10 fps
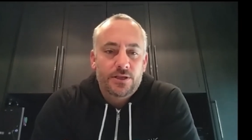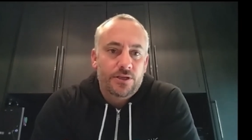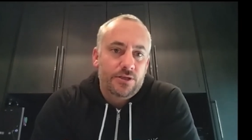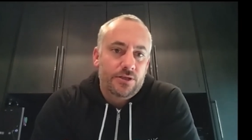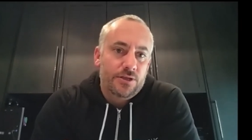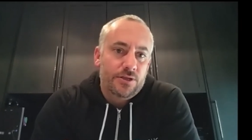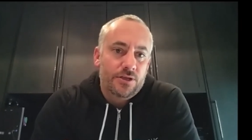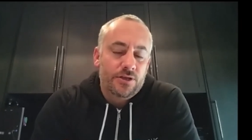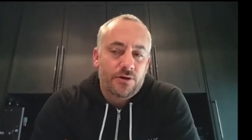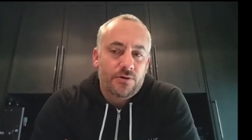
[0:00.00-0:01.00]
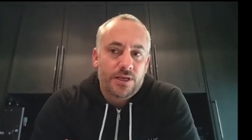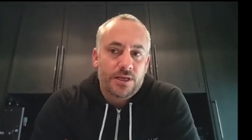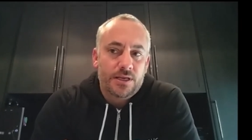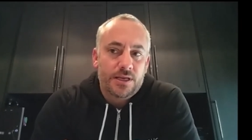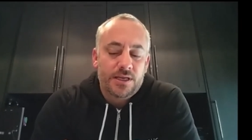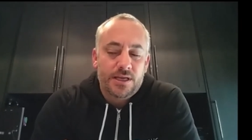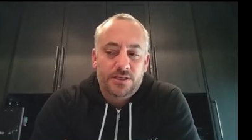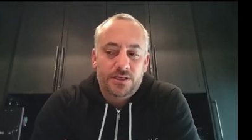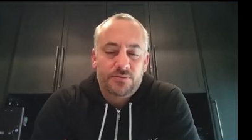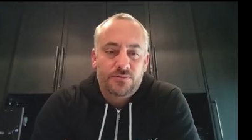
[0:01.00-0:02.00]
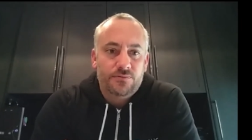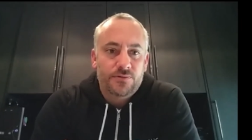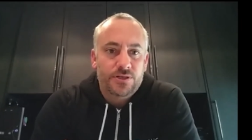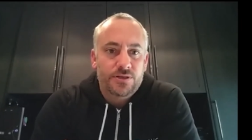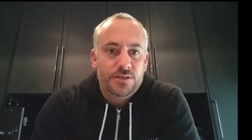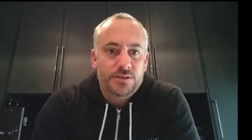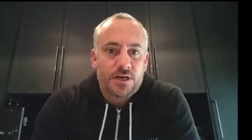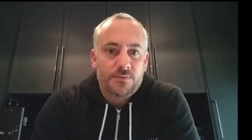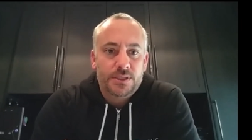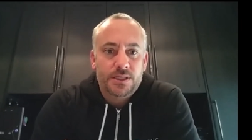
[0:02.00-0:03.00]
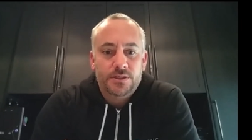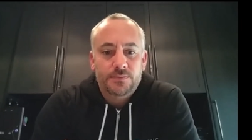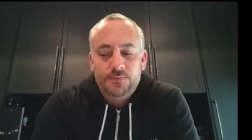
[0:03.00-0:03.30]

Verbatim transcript: you, you know it, it, it just reduces competition